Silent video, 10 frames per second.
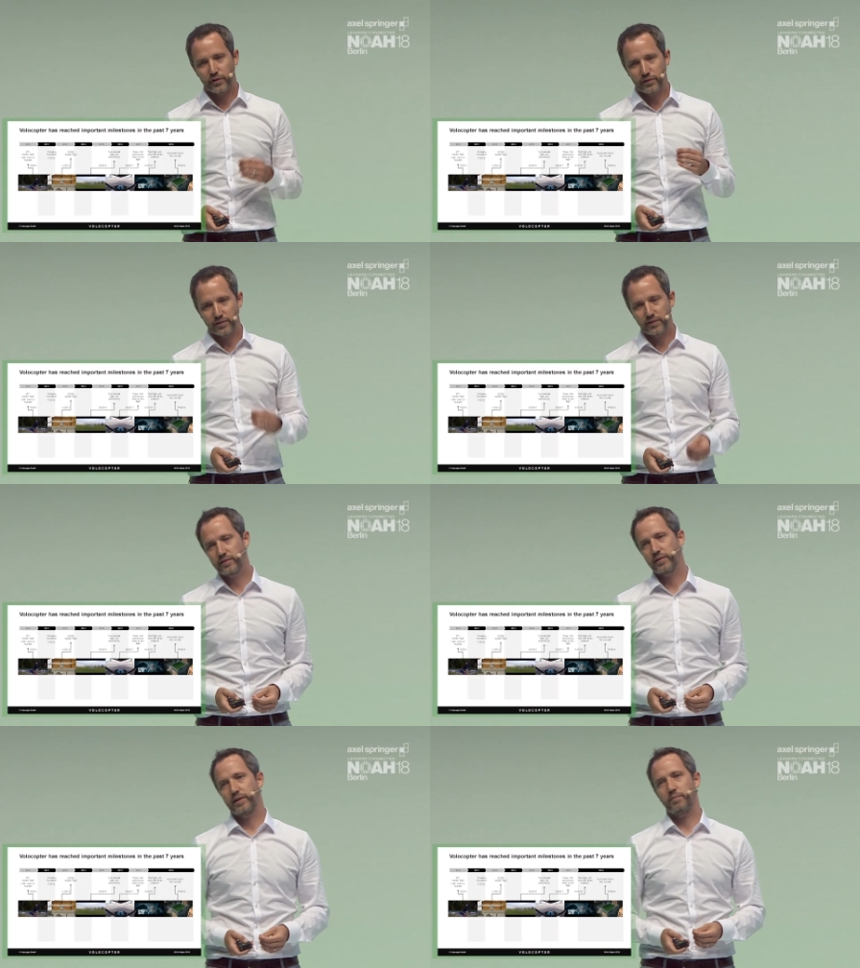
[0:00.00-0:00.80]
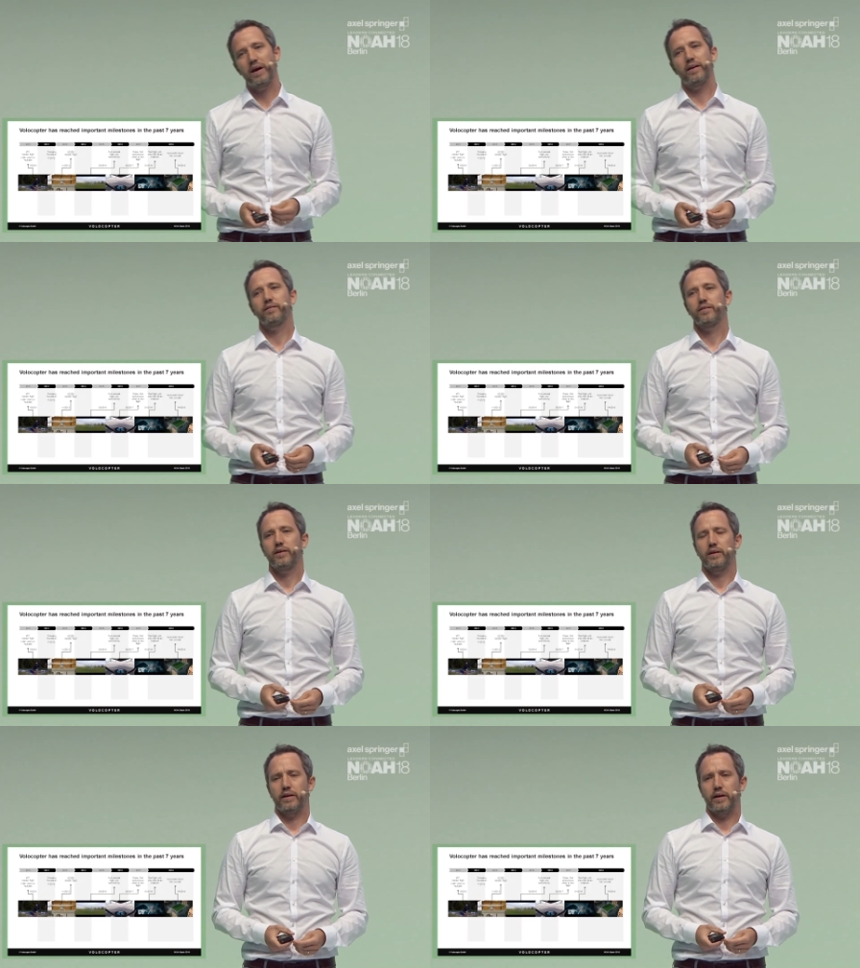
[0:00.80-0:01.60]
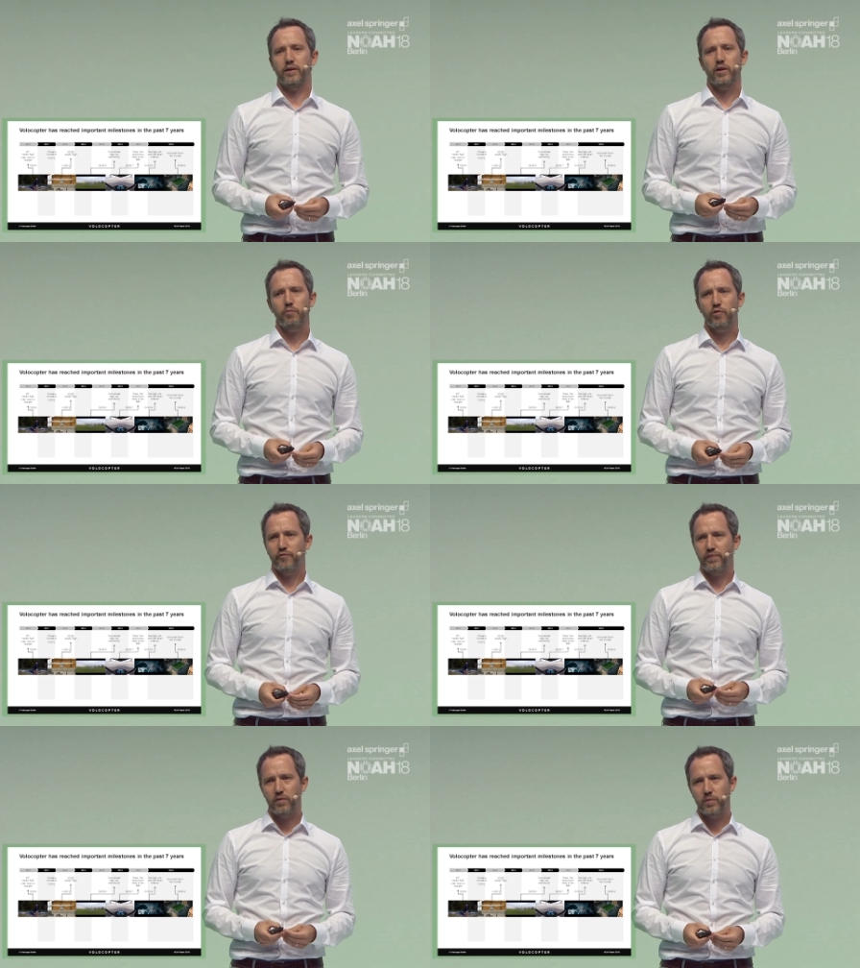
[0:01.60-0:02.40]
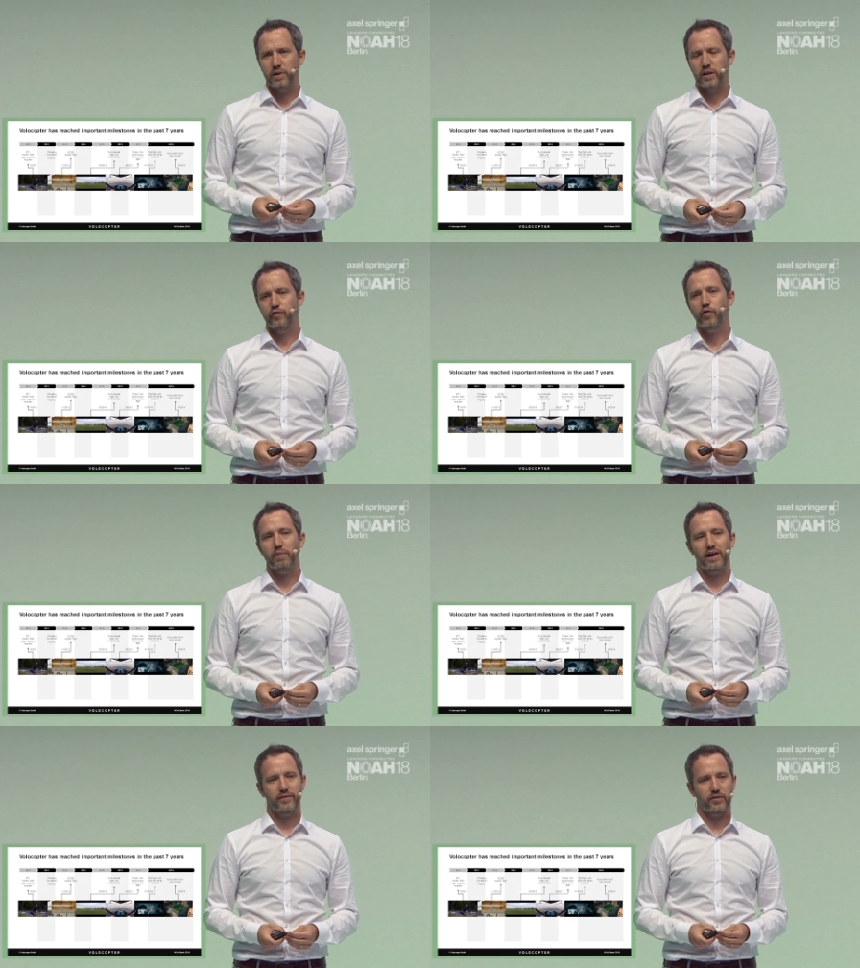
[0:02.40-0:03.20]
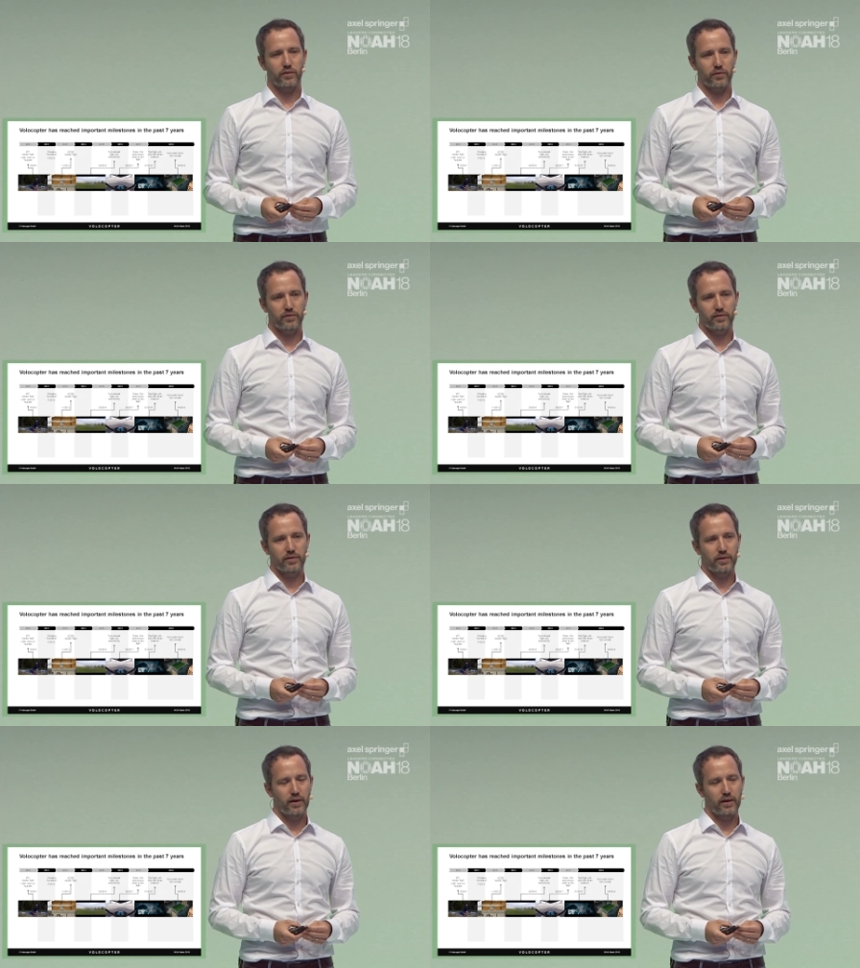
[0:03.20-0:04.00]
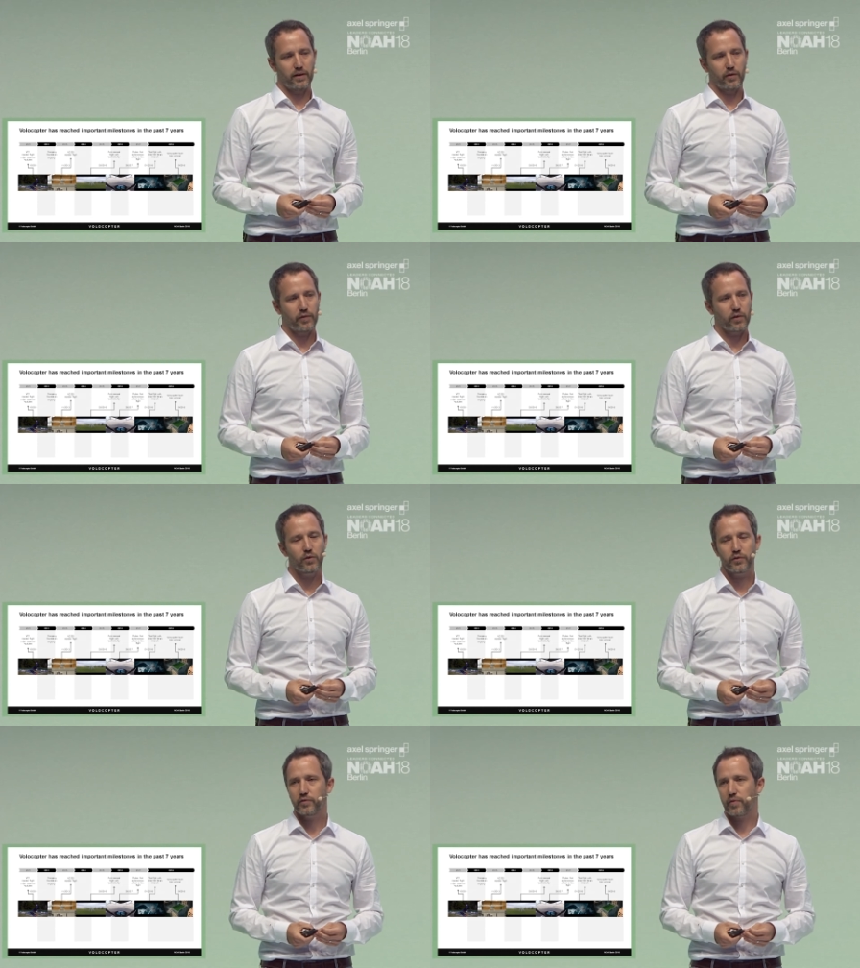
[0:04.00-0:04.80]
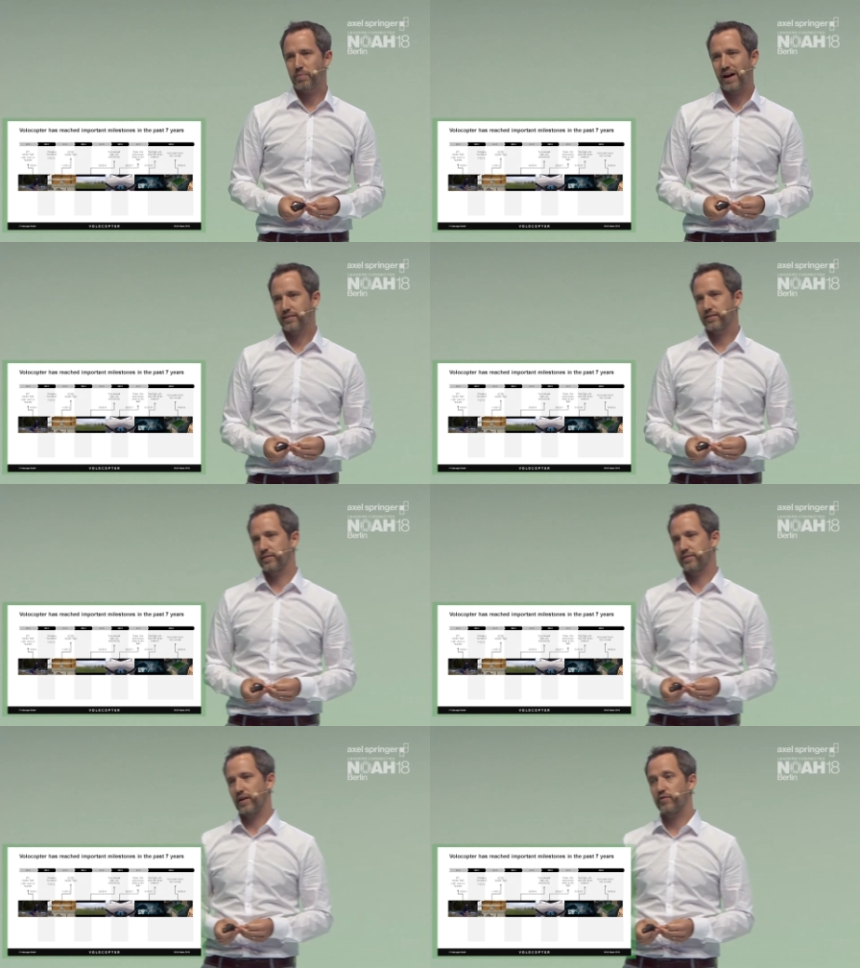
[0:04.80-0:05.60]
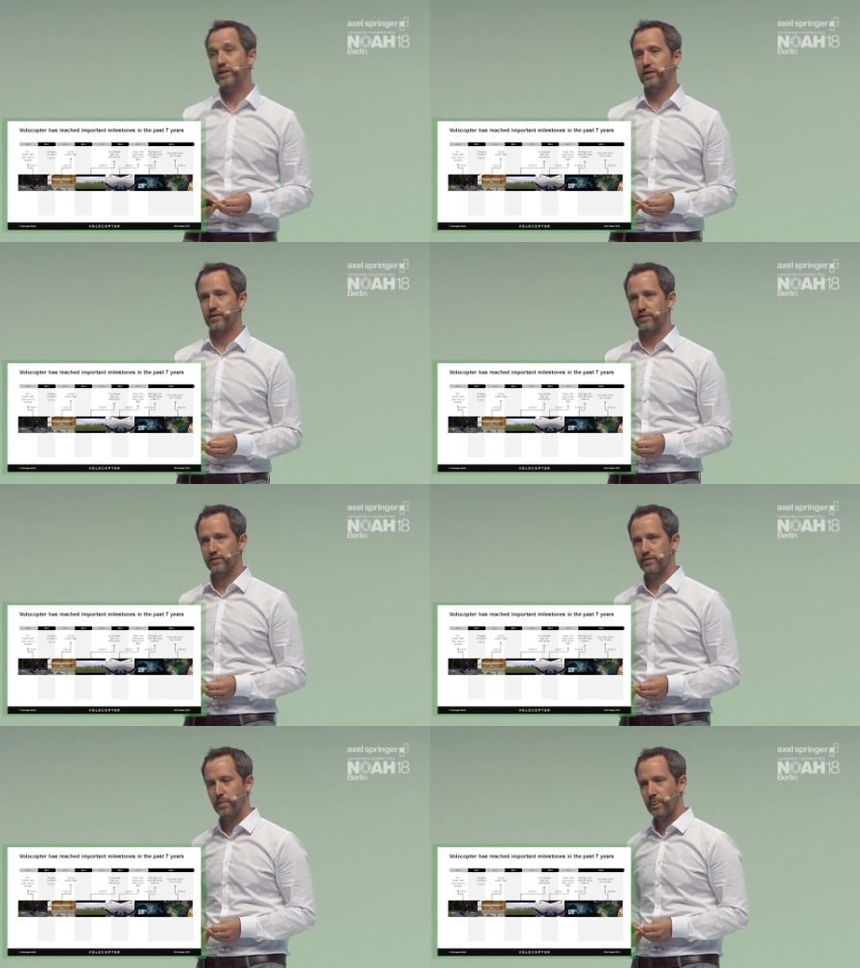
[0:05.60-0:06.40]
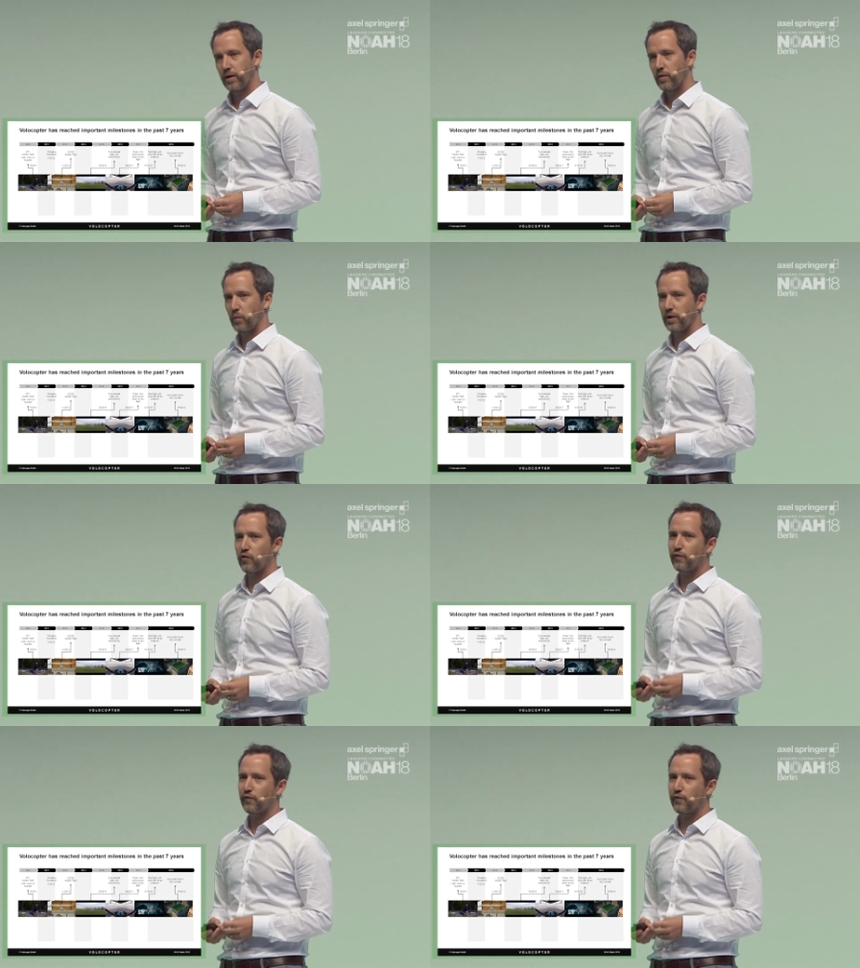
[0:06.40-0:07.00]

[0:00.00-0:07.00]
consistently met a number of very meaningful milestones uh, over the course of the past seven years. When our